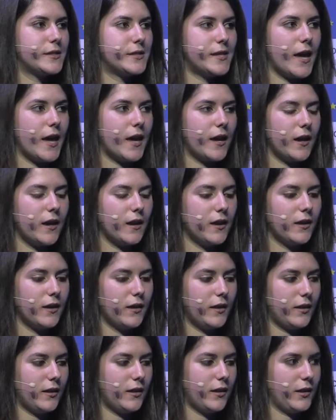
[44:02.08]
say,
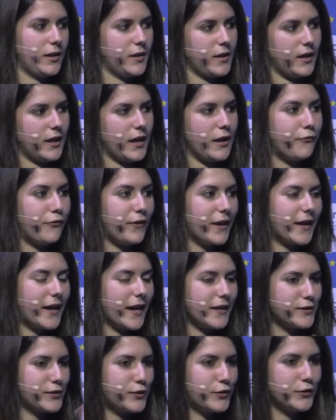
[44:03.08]
if it
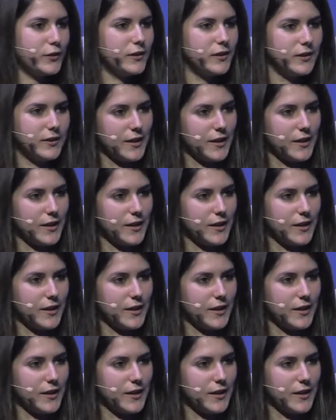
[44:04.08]
gets to